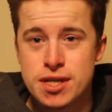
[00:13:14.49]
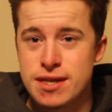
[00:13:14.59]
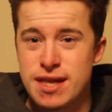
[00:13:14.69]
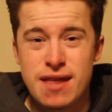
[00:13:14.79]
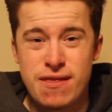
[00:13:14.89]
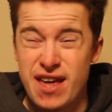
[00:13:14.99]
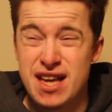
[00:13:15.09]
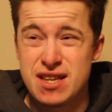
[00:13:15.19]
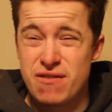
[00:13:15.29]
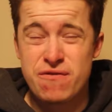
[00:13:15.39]
and that
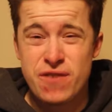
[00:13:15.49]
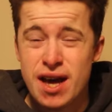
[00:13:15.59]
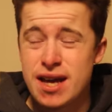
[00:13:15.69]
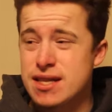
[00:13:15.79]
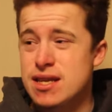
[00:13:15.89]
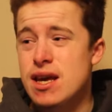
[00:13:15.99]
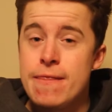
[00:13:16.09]
is a fact.